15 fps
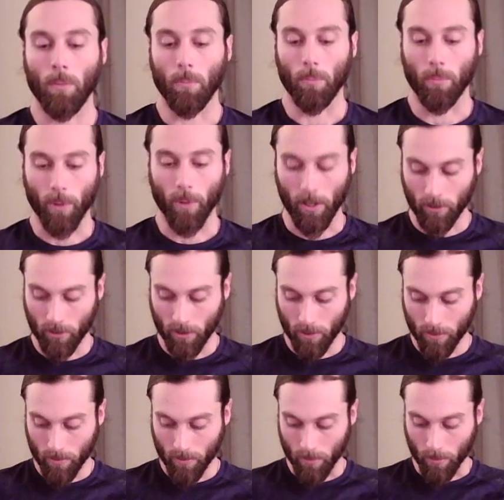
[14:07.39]
Press your
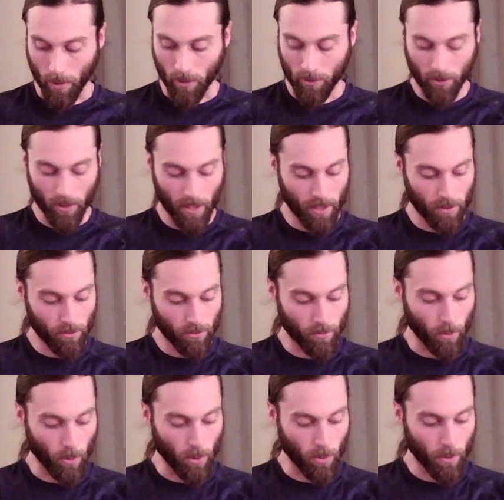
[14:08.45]
hands
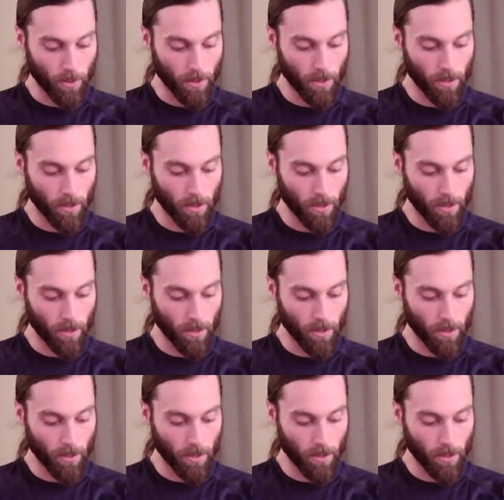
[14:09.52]
forward.